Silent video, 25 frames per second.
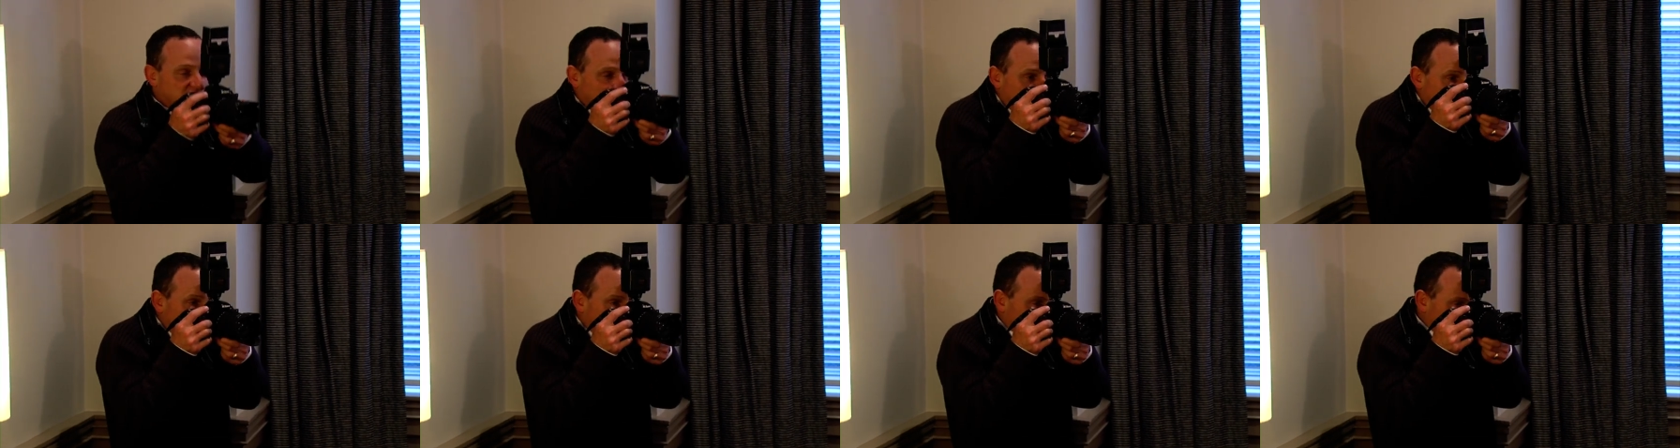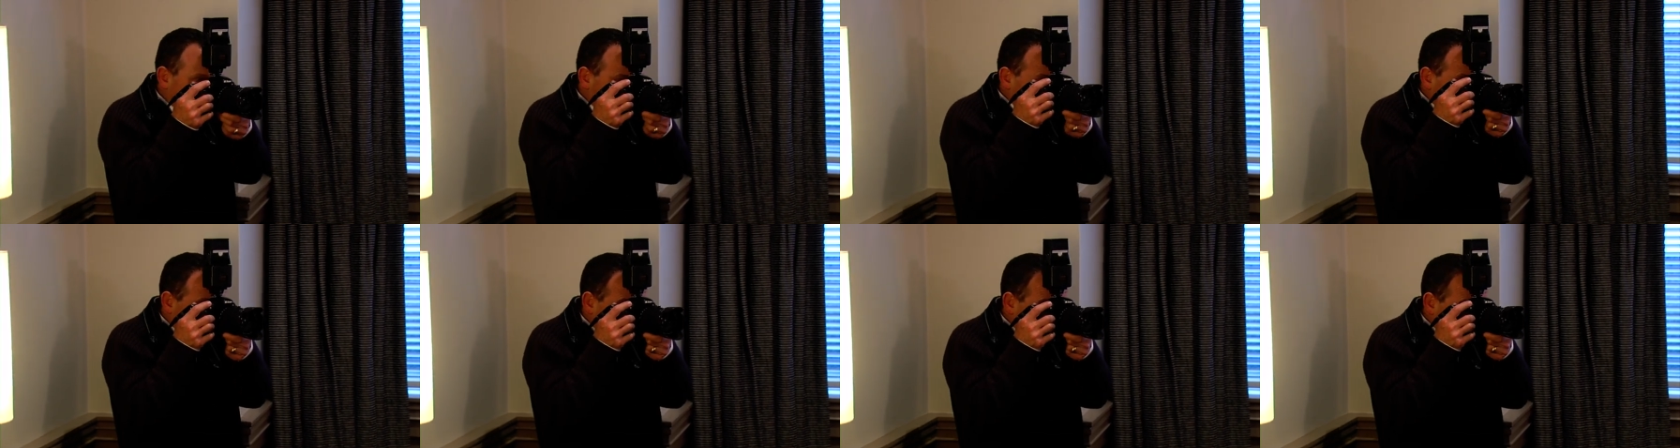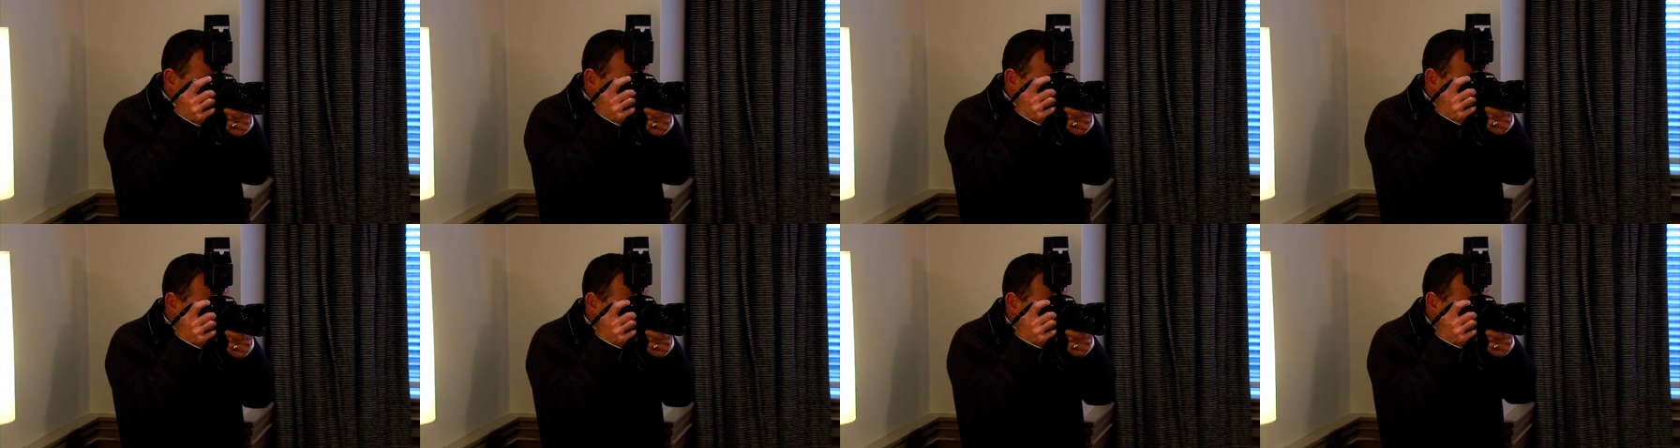You
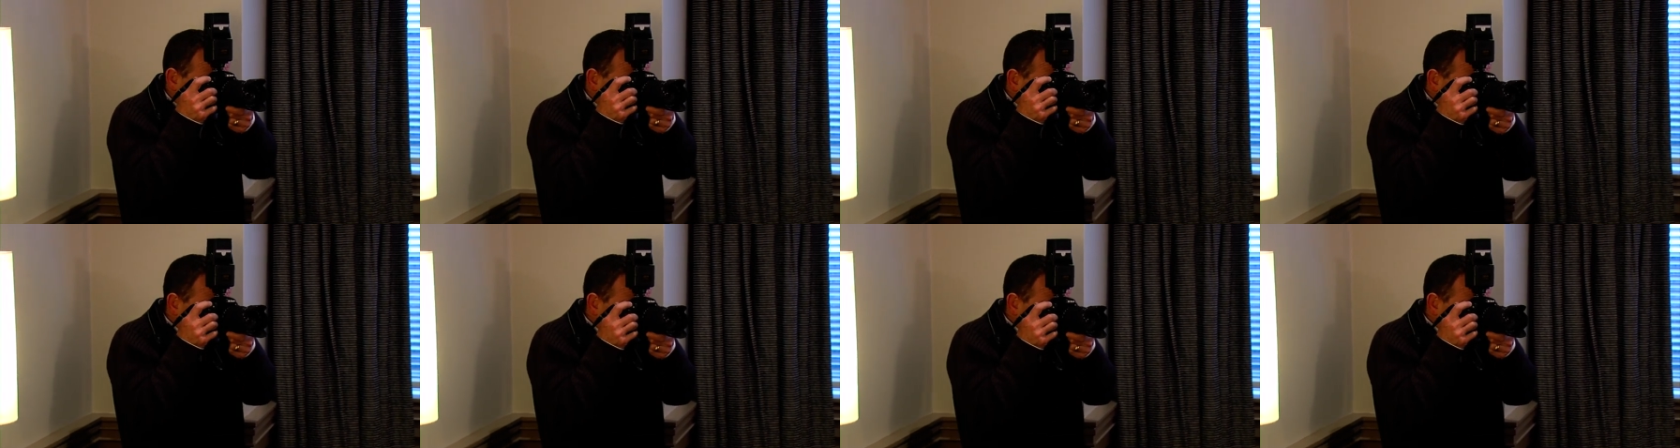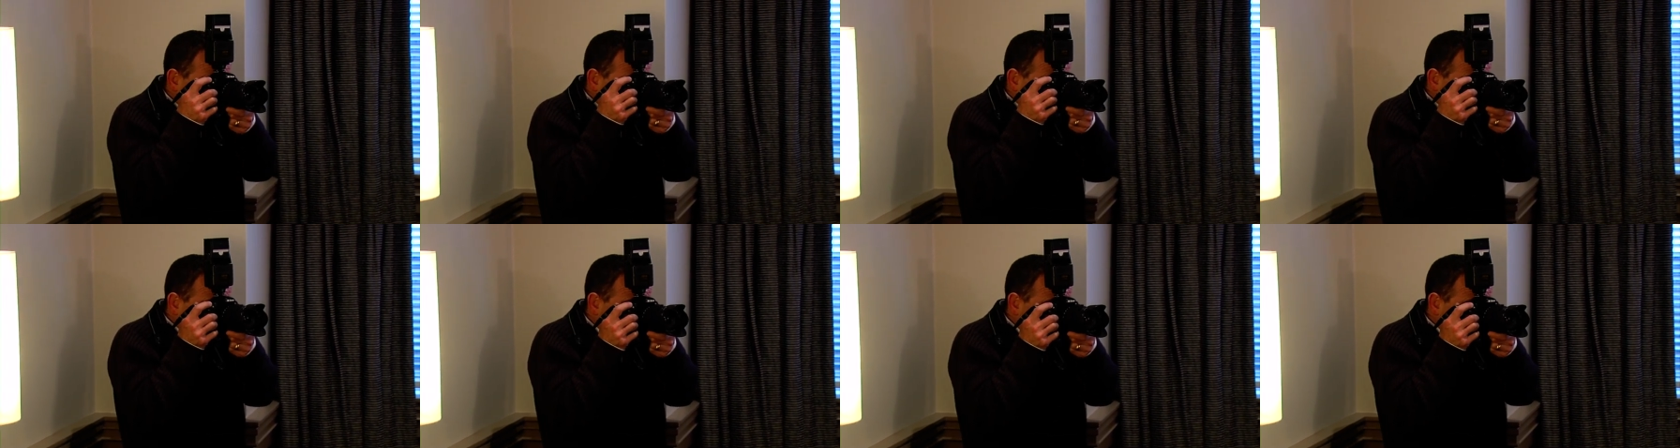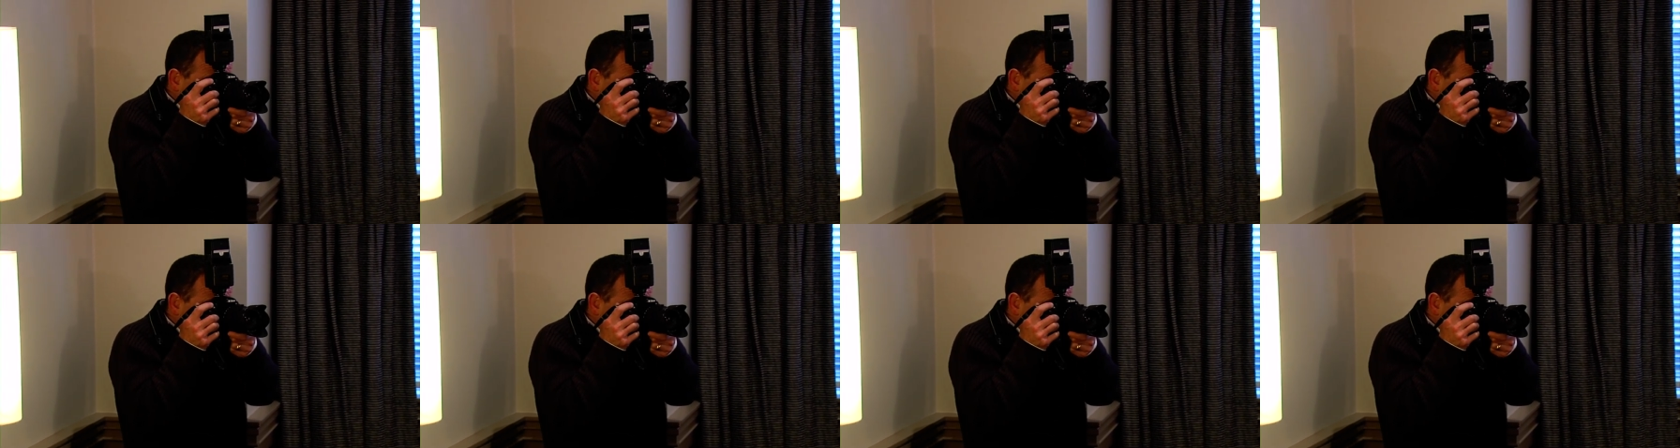get your hands in